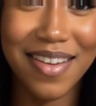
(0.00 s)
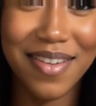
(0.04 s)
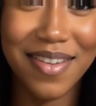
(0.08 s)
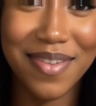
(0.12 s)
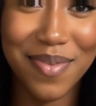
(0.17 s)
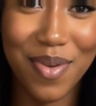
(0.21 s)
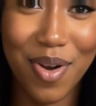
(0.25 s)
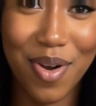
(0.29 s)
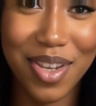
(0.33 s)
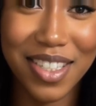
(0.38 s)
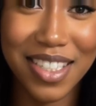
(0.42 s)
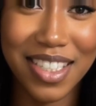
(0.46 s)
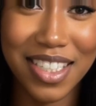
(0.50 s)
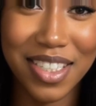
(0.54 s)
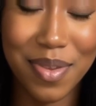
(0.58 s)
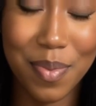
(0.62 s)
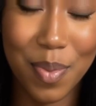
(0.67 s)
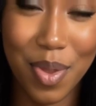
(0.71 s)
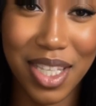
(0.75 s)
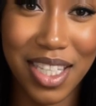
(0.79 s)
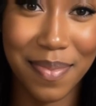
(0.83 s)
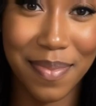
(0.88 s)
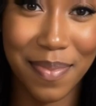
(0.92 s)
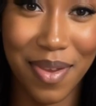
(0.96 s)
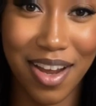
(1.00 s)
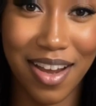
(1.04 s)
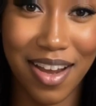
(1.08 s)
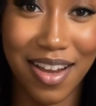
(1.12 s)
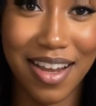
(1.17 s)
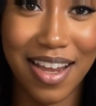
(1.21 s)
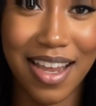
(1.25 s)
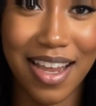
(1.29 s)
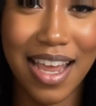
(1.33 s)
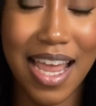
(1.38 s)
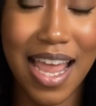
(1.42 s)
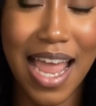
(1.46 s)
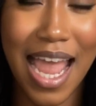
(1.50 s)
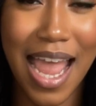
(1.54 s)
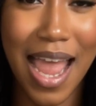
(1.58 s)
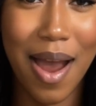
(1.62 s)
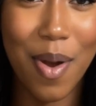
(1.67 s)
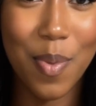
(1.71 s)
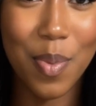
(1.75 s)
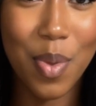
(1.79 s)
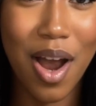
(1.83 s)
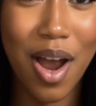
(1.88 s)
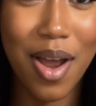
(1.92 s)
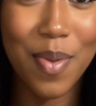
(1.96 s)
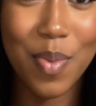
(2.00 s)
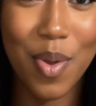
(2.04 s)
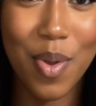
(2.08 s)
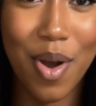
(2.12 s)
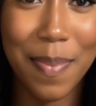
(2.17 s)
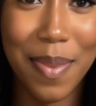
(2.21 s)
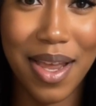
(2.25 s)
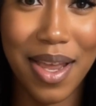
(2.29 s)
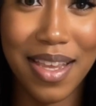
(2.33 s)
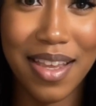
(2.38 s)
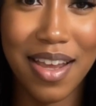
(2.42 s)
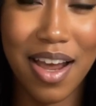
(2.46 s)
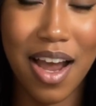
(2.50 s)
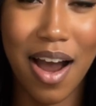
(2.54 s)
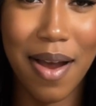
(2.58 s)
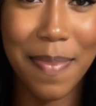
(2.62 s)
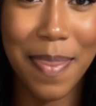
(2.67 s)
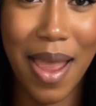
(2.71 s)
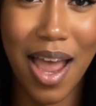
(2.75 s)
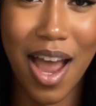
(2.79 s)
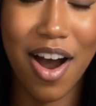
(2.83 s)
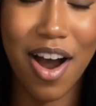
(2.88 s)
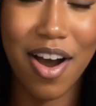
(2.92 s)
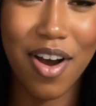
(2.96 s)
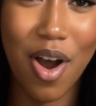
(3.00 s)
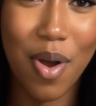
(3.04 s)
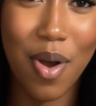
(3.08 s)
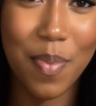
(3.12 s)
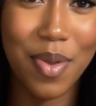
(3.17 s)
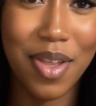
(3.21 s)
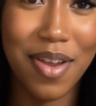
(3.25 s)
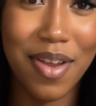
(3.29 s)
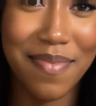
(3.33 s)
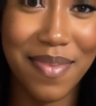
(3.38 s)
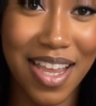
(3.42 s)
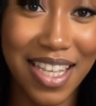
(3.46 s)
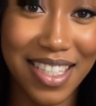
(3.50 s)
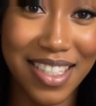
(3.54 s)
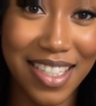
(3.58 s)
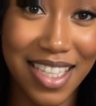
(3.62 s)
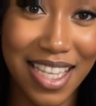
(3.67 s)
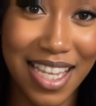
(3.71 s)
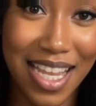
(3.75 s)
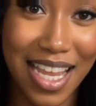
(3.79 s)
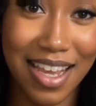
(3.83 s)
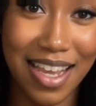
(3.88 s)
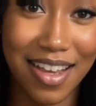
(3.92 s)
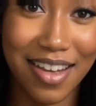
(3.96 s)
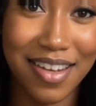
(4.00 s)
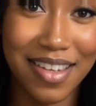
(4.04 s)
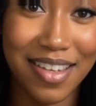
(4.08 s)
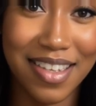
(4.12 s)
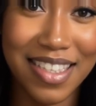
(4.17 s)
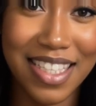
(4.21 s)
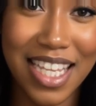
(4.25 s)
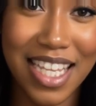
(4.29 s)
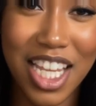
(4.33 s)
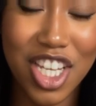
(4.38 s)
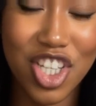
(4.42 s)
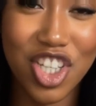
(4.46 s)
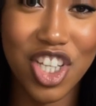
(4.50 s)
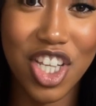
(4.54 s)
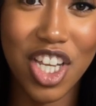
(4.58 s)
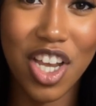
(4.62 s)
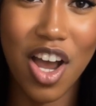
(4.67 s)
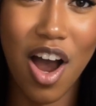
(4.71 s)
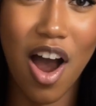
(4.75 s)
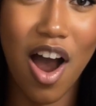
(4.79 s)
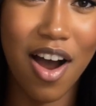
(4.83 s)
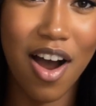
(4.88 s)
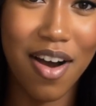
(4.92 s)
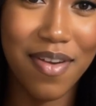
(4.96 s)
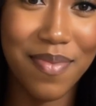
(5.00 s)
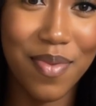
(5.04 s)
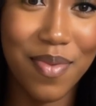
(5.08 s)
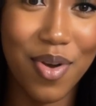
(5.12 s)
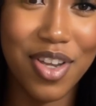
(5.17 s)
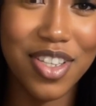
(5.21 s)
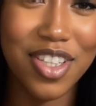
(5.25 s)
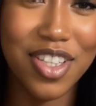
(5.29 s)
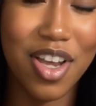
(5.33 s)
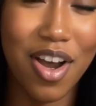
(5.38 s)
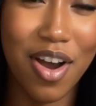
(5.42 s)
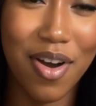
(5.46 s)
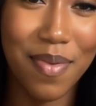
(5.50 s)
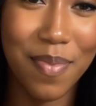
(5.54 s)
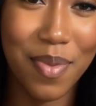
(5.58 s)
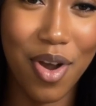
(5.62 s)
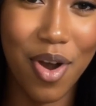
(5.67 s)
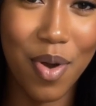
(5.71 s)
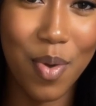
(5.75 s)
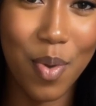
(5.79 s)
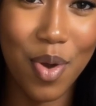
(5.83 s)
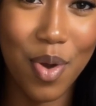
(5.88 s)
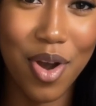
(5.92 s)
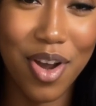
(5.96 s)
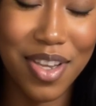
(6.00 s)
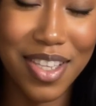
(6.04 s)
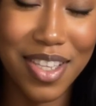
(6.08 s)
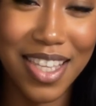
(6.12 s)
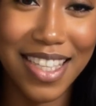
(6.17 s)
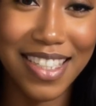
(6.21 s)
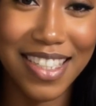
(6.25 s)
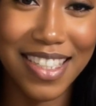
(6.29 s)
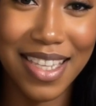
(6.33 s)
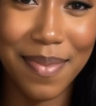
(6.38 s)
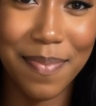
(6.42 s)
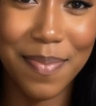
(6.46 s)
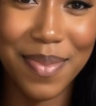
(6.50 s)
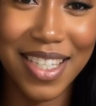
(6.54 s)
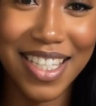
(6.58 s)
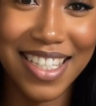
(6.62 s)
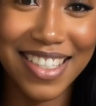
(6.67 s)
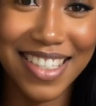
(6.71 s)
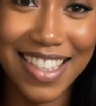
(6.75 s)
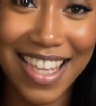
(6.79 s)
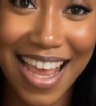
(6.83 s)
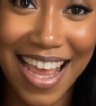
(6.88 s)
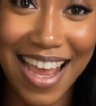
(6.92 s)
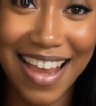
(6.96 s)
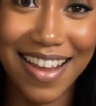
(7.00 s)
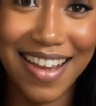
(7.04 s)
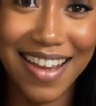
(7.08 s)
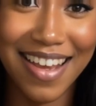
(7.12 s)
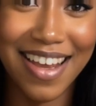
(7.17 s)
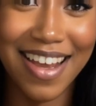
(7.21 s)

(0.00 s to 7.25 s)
Voices whisper. And one woman, a paranormal investigator, said she caught a voice on her recorder that simply said,